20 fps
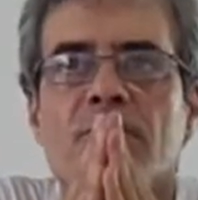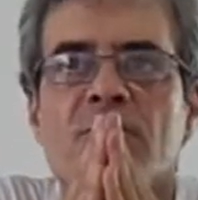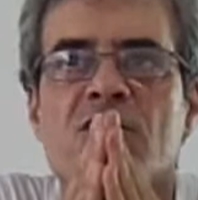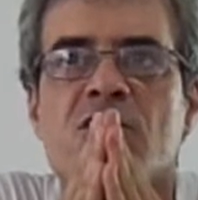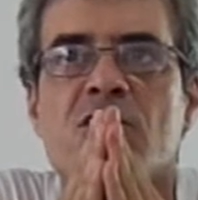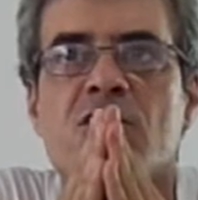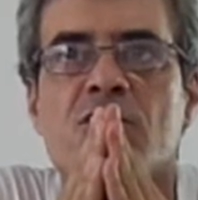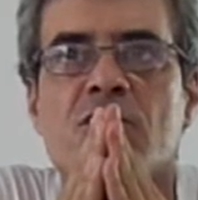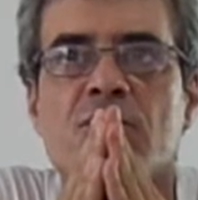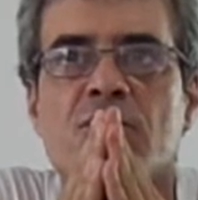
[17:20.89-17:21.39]

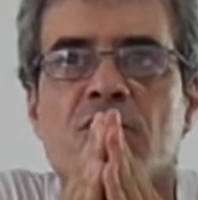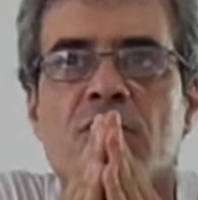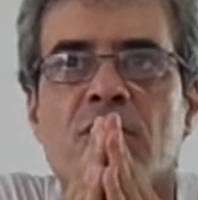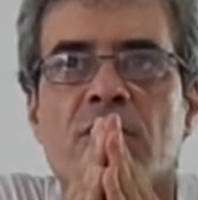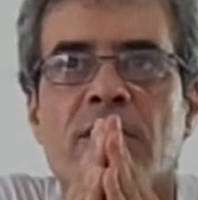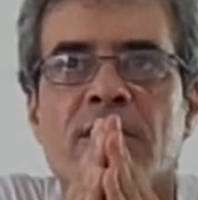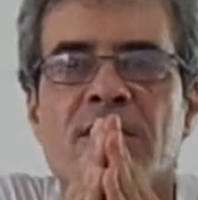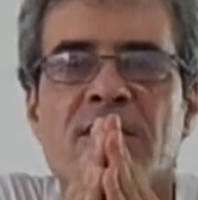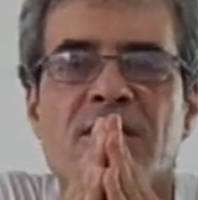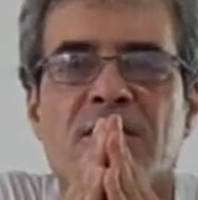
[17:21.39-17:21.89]
So, so
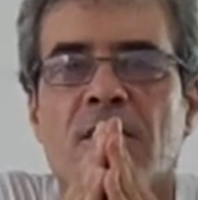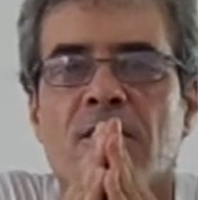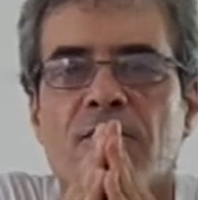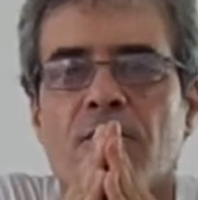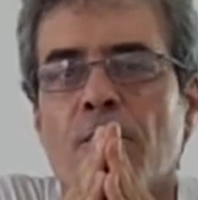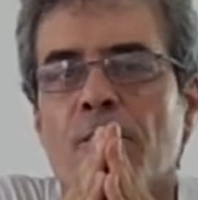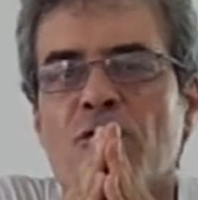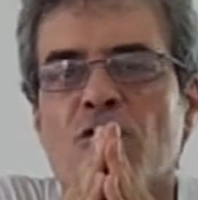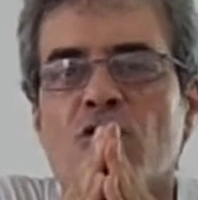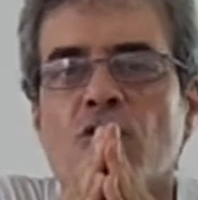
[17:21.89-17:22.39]
let's start
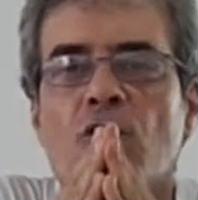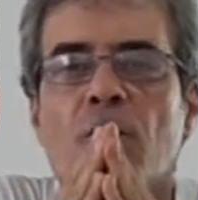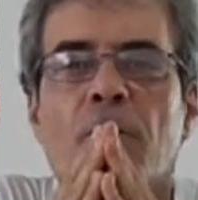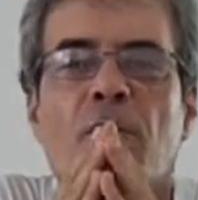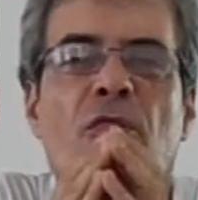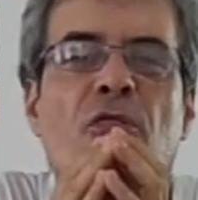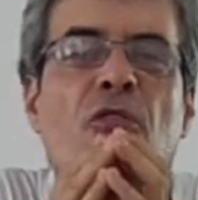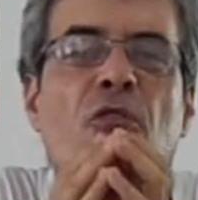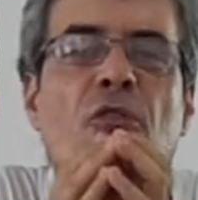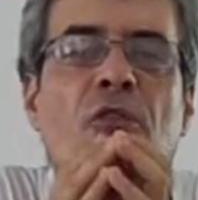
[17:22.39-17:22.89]
from issue number
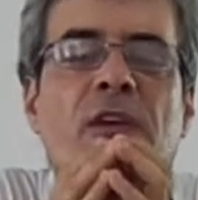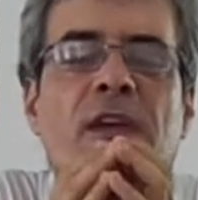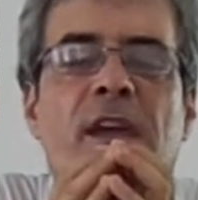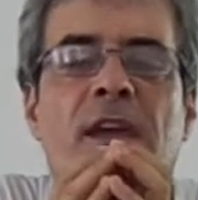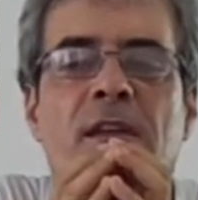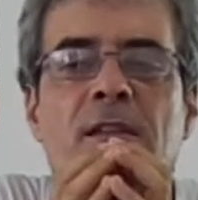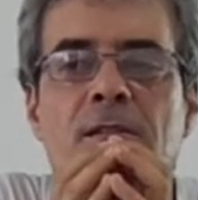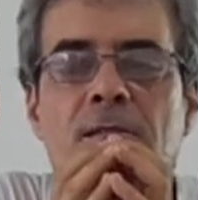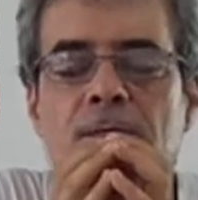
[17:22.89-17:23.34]
38.